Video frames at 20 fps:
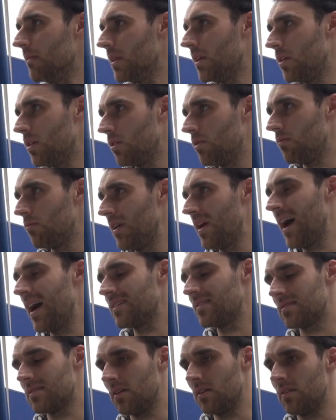you know
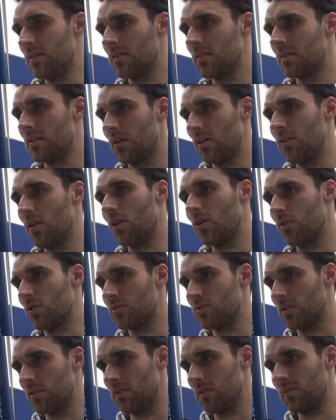react and not go
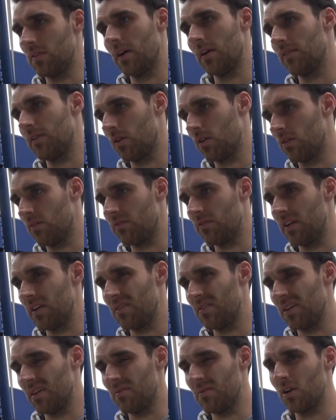2 0 down, not go 3
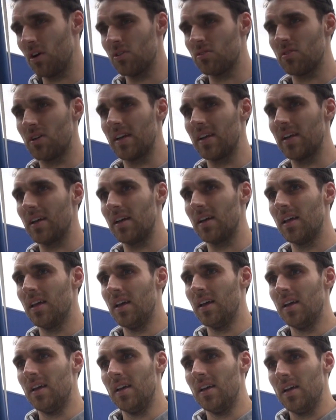0 down. We've got to try and get
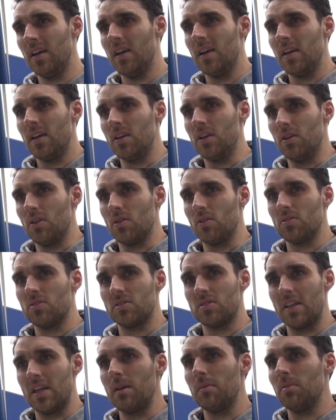you know
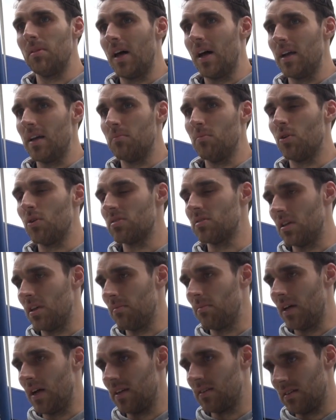stabilise, more
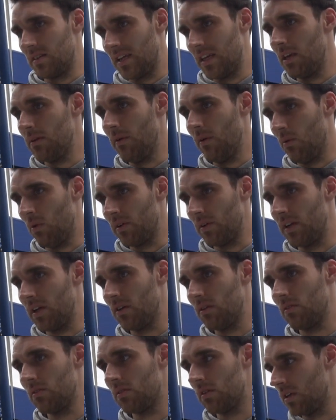stabilised, and keep it 1
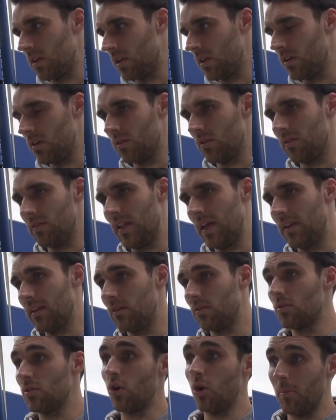0, you know, and
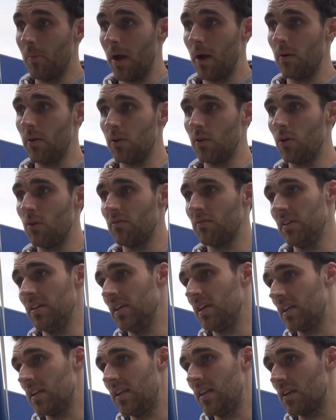then come out and hopefully
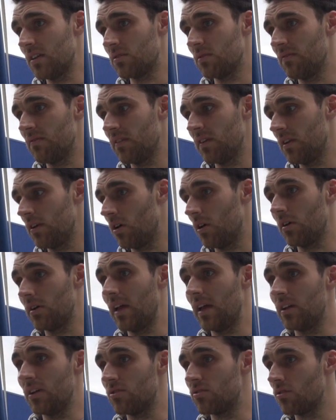you can nick something or
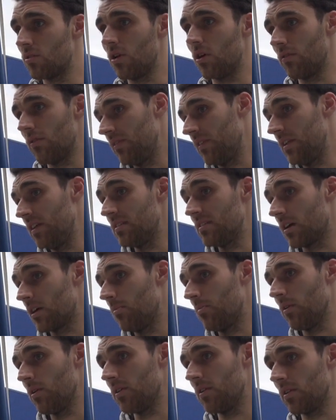get a draw and then you took a
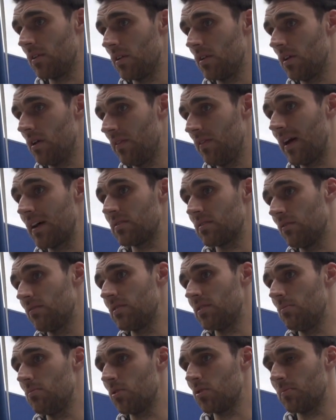point and that's
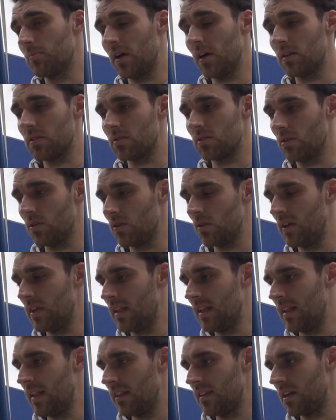obviously much better so
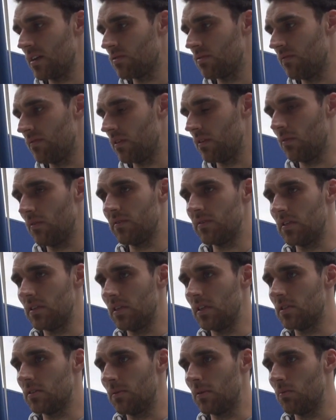that's something that
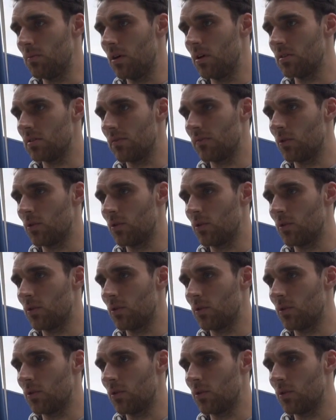obviously needs to be worked on